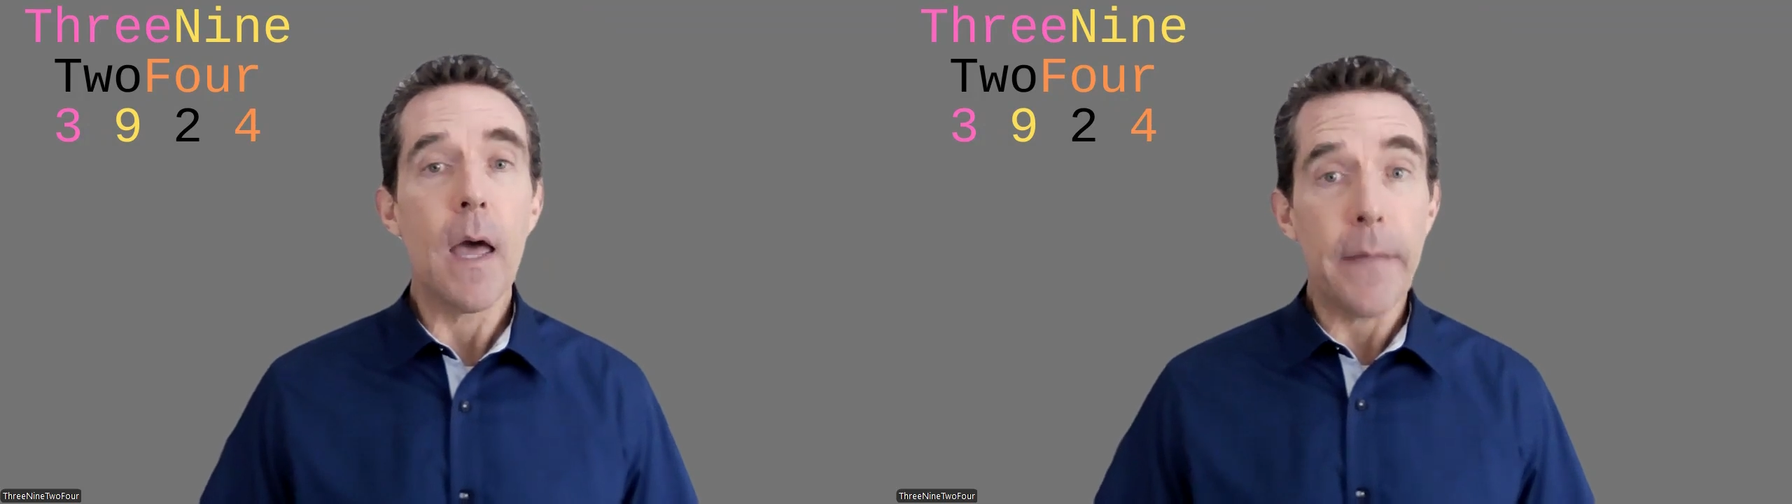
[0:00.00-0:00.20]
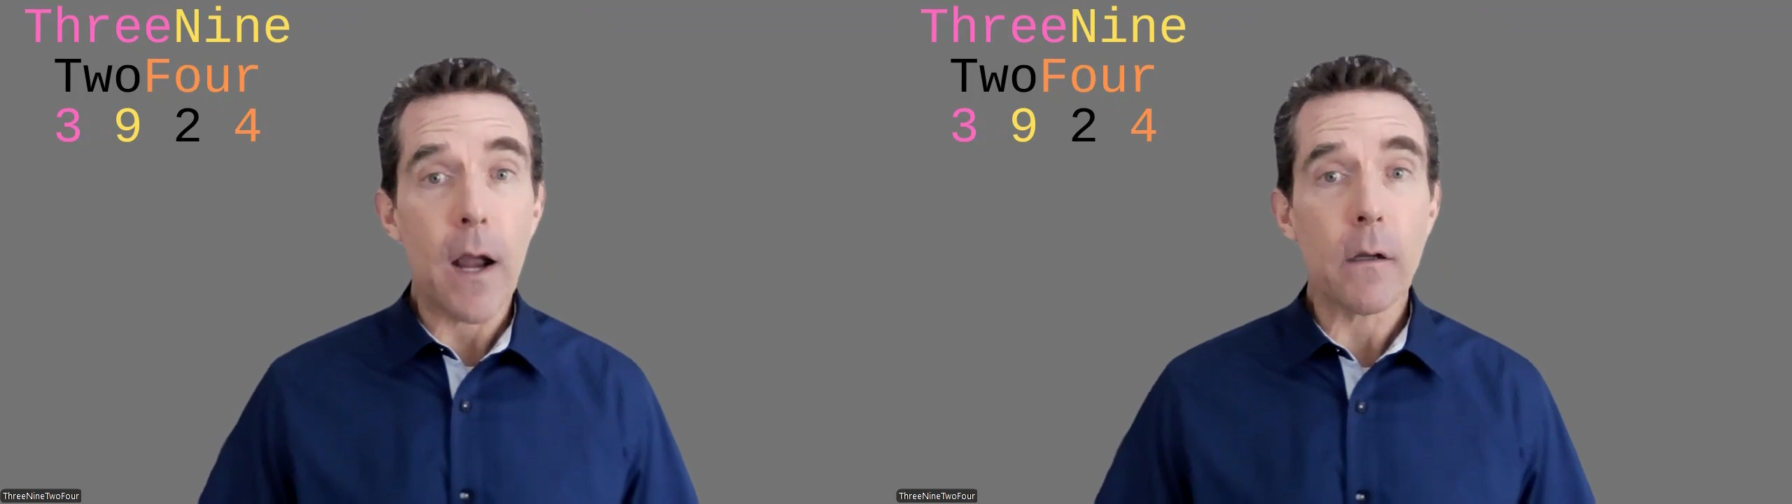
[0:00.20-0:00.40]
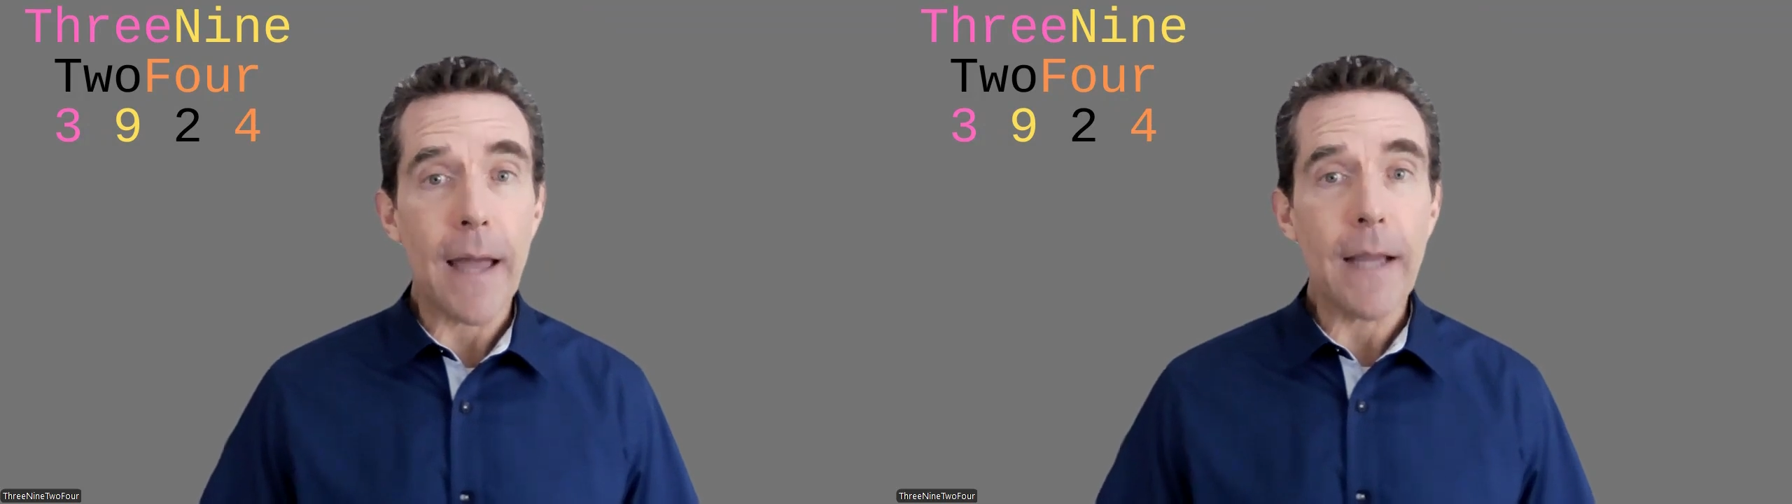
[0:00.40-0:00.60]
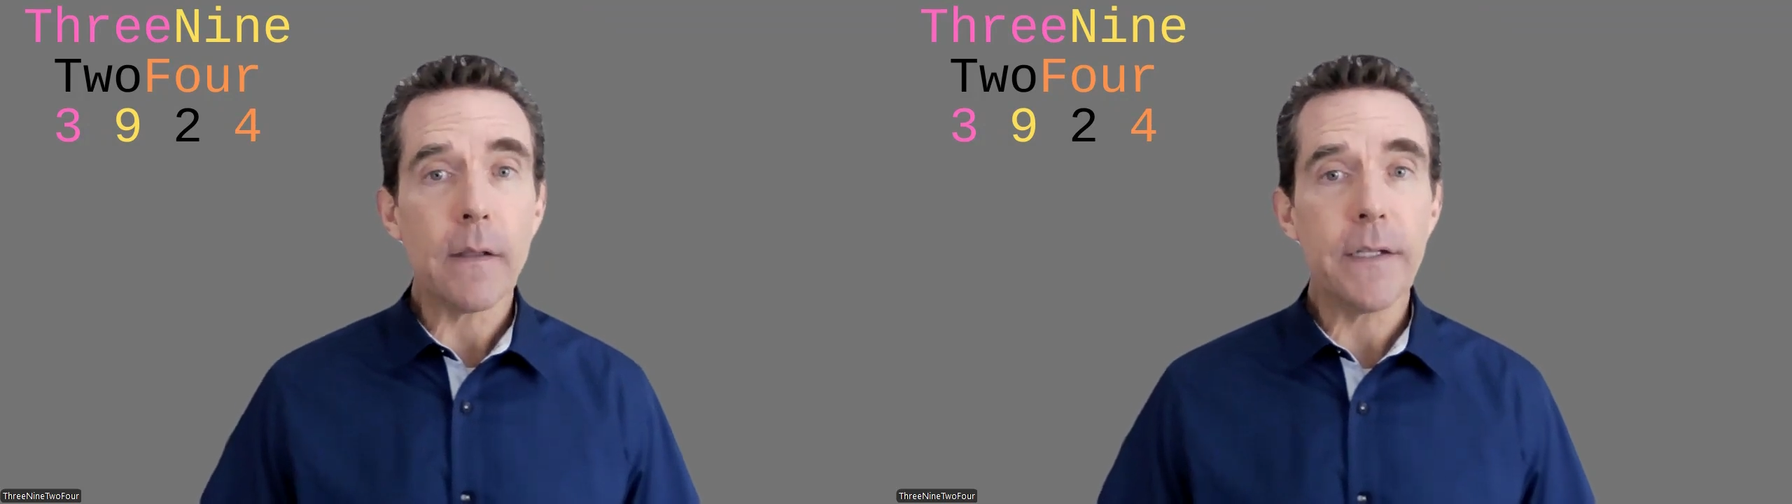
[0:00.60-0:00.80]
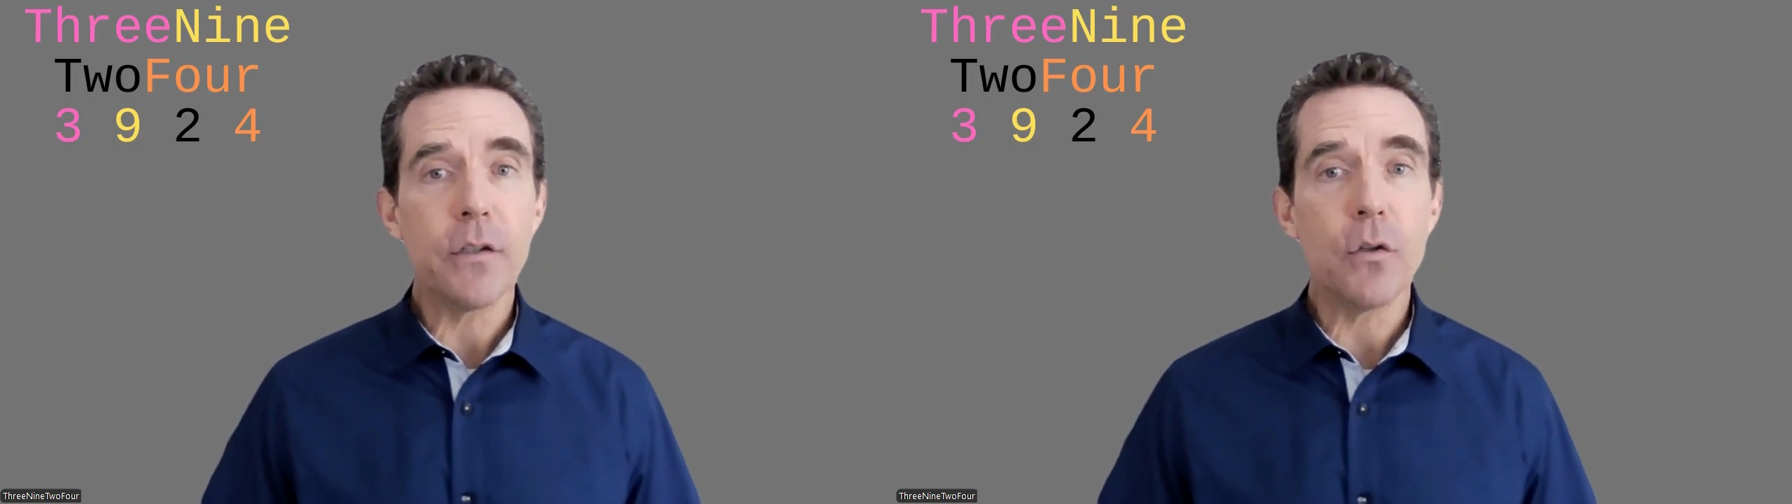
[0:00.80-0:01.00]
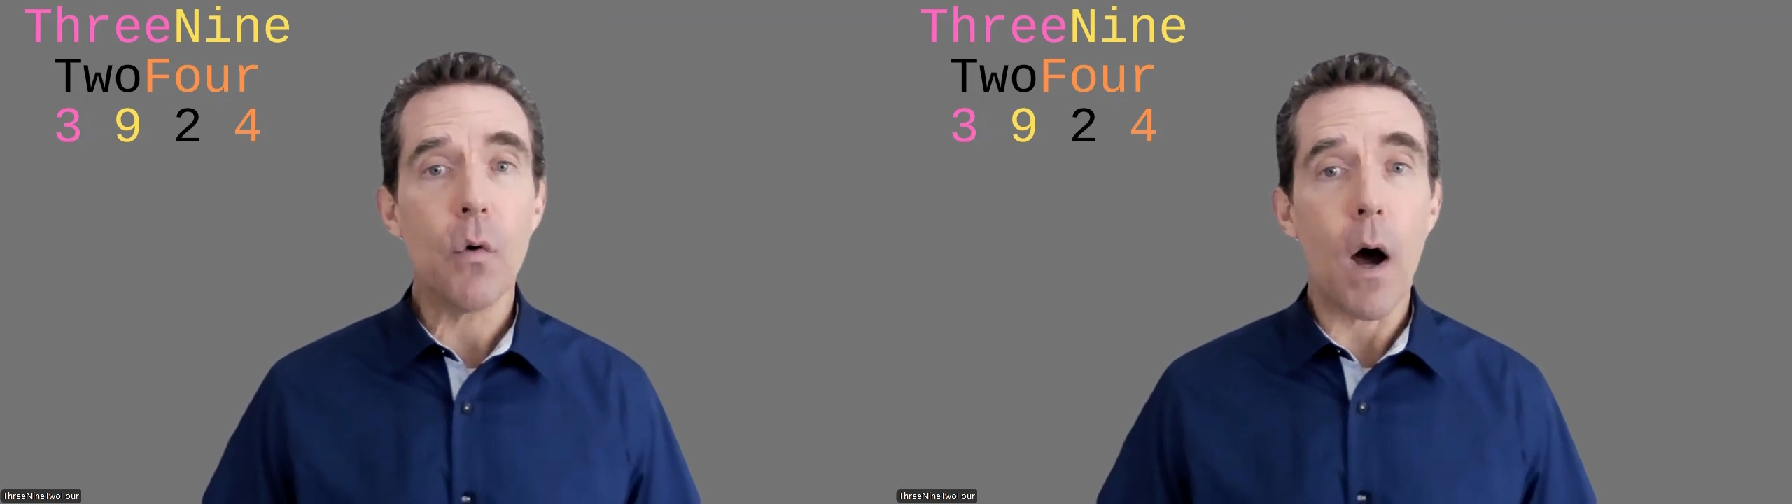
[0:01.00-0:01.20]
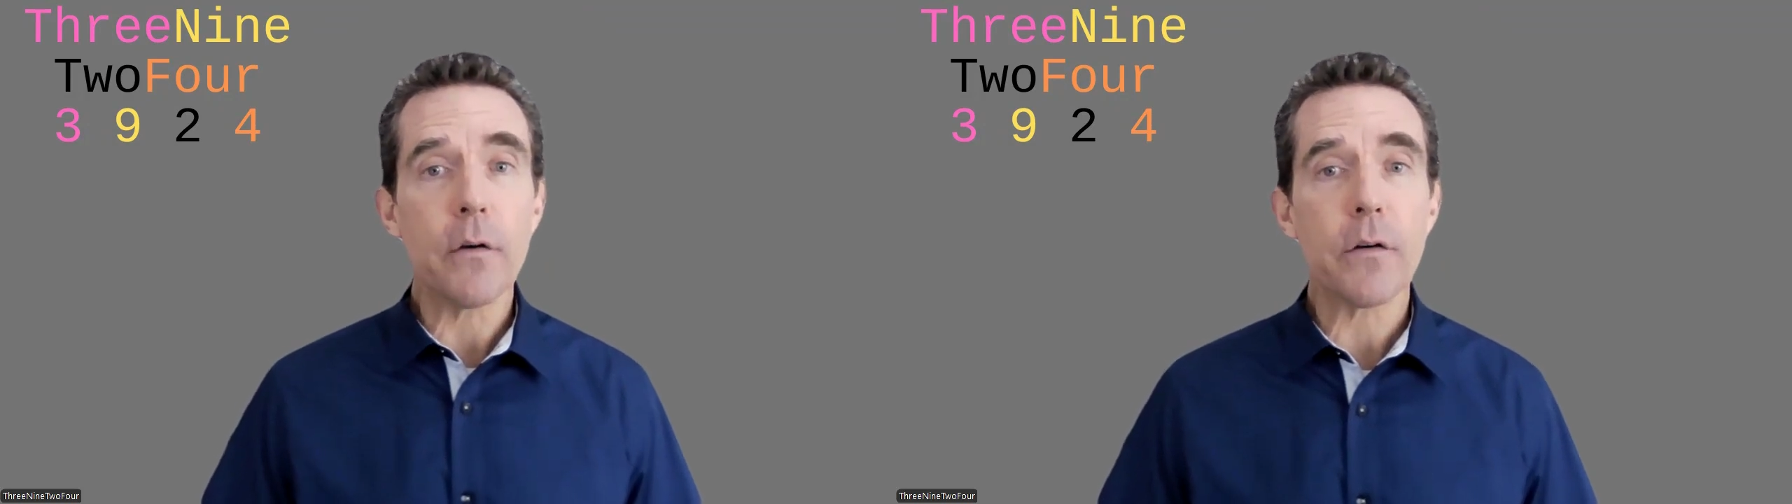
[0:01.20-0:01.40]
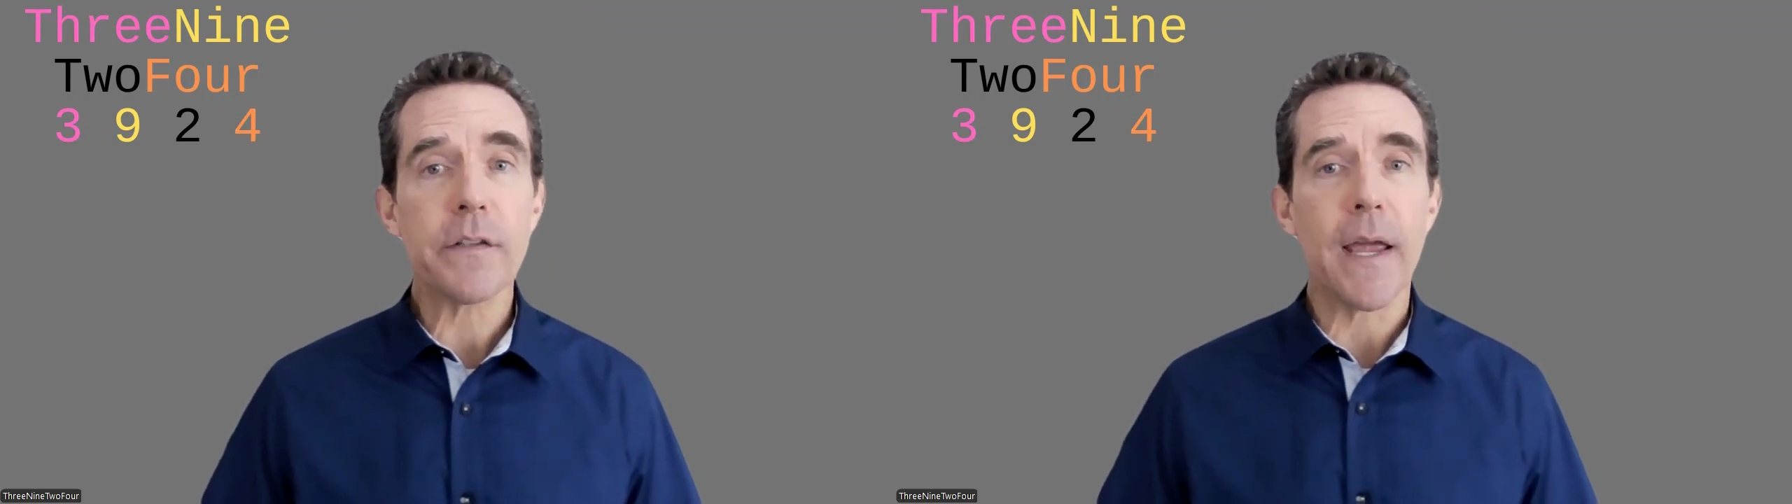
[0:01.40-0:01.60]
they are likely to
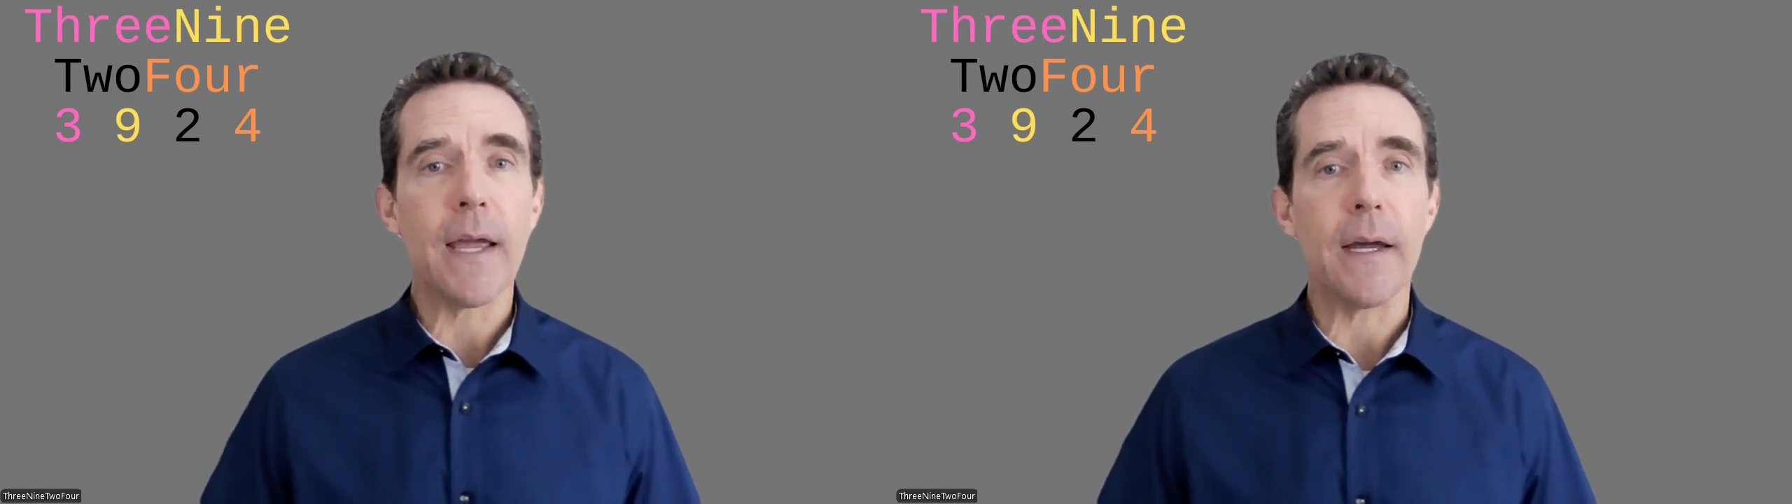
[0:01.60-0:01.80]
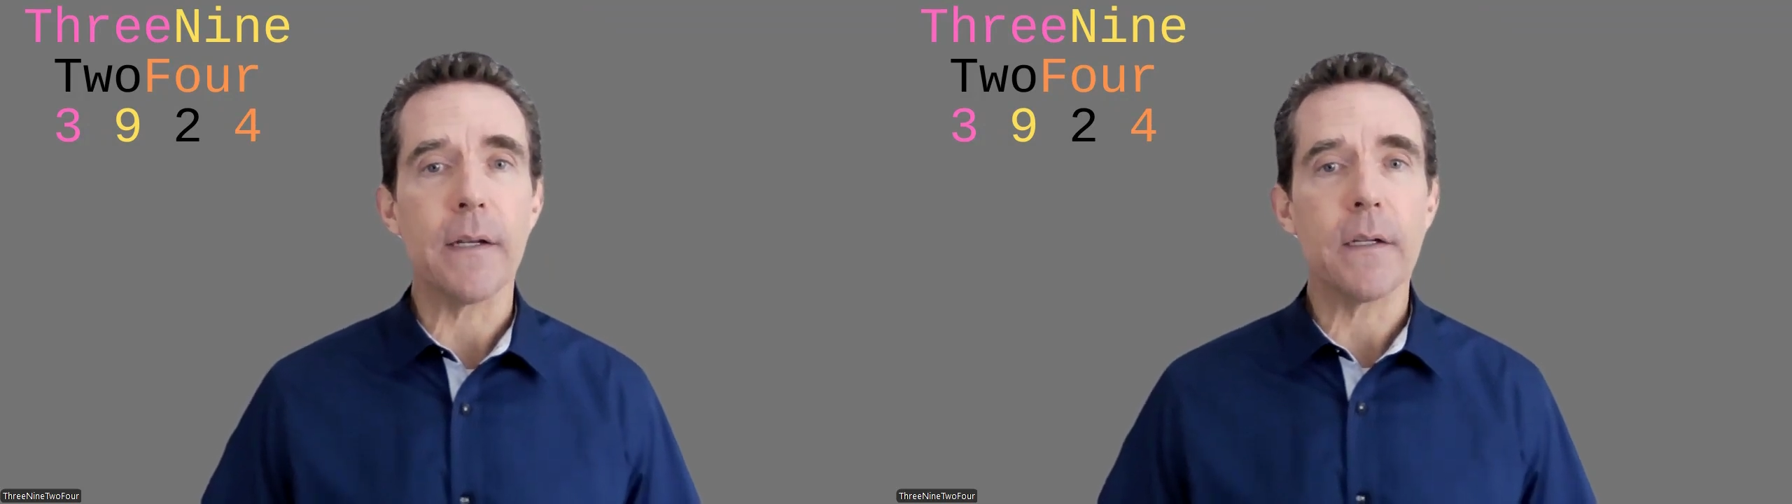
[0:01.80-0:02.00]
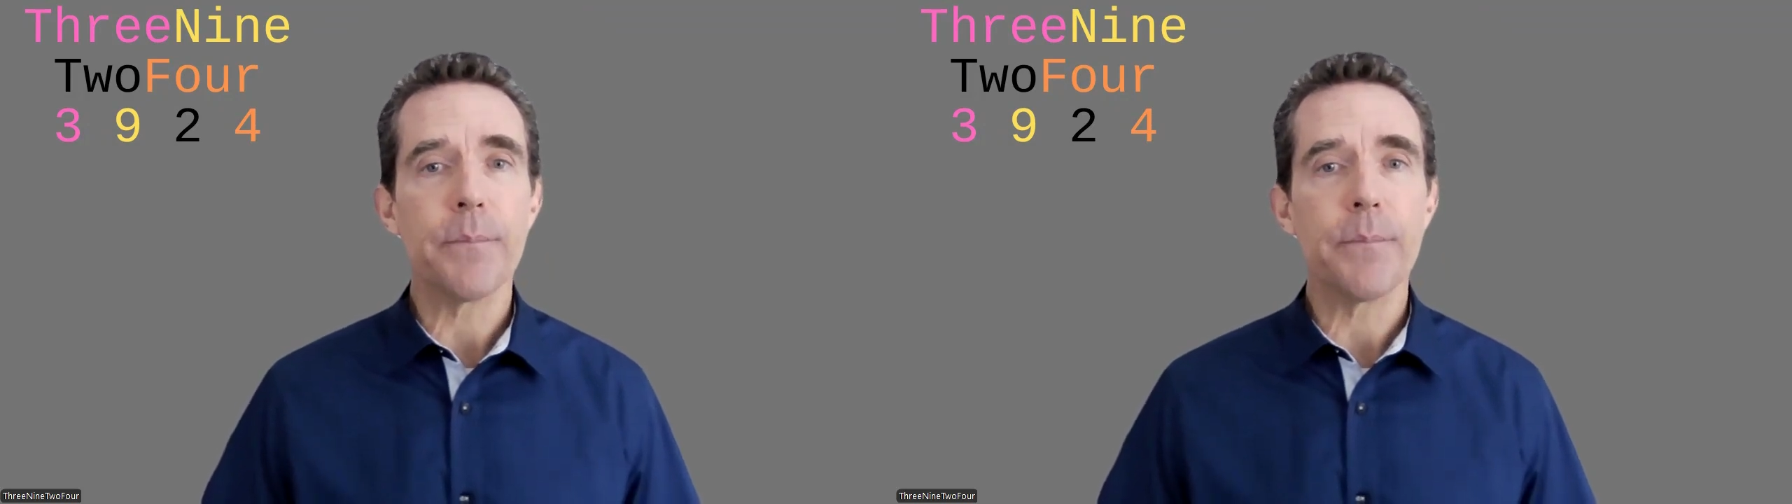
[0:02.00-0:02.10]
understand